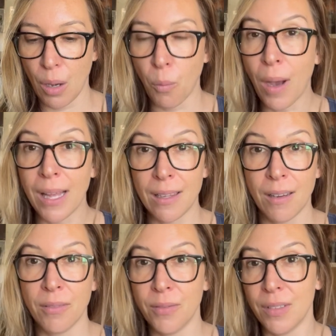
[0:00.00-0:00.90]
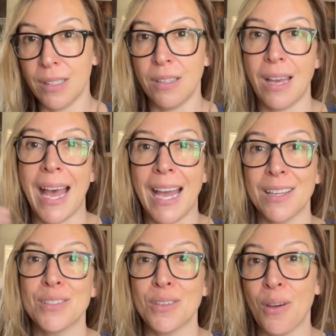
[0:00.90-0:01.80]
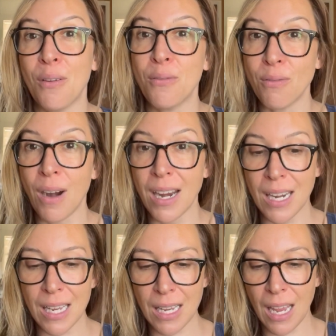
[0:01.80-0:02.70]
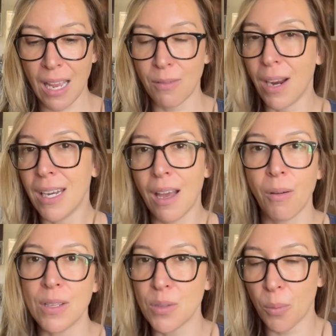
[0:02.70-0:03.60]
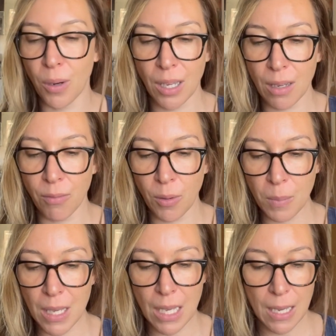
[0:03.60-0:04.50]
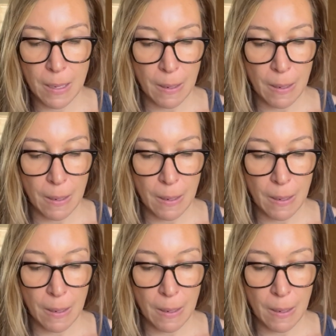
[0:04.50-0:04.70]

Well, I love the acts of writing, and right now it's working for me.